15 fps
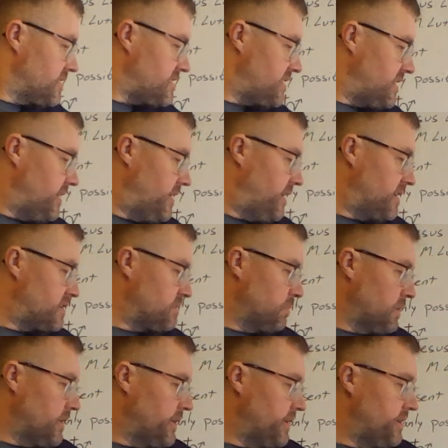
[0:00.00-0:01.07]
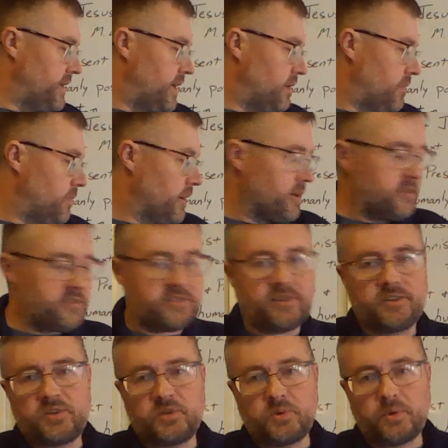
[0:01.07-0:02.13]
See his blood now marks
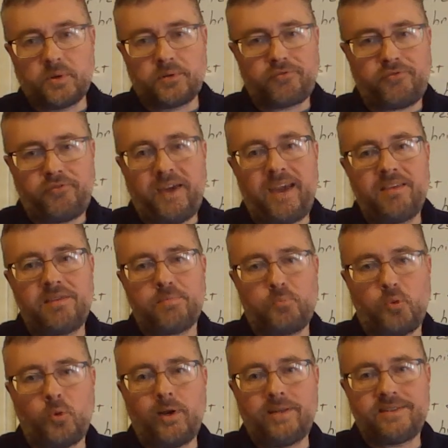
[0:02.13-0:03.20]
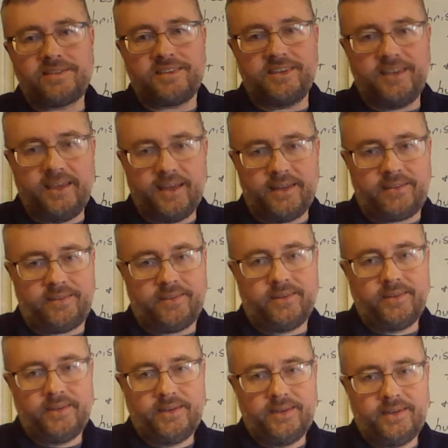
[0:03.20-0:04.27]
our door. Faith points to it.
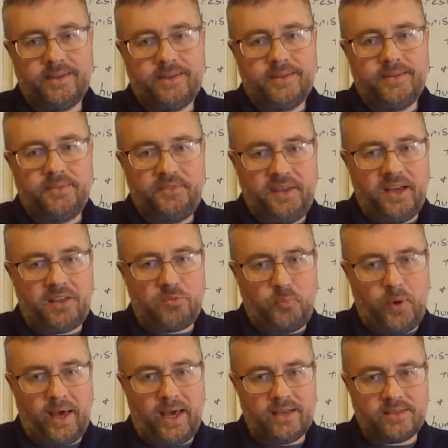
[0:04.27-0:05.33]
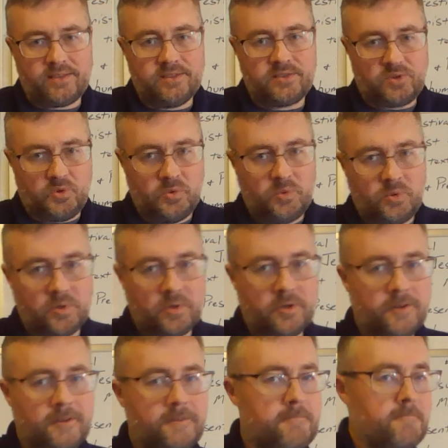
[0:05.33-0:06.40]
Death passes o'er.